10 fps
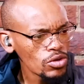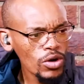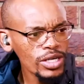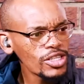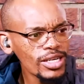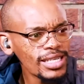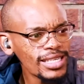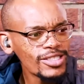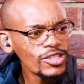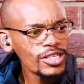No, it's not.
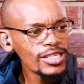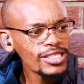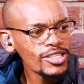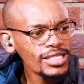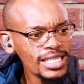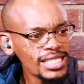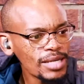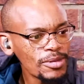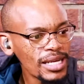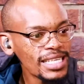He's not 10
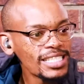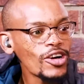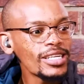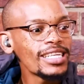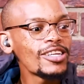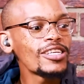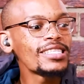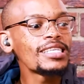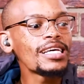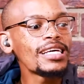times he's
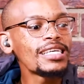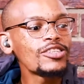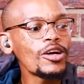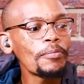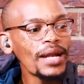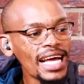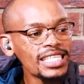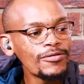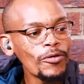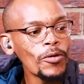got
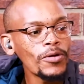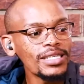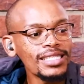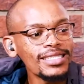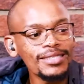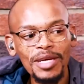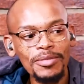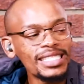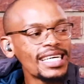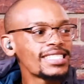plaques for maybe
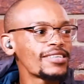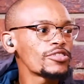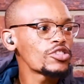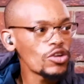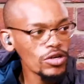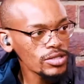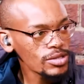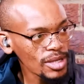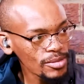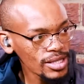10 different songs,
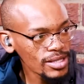maybe.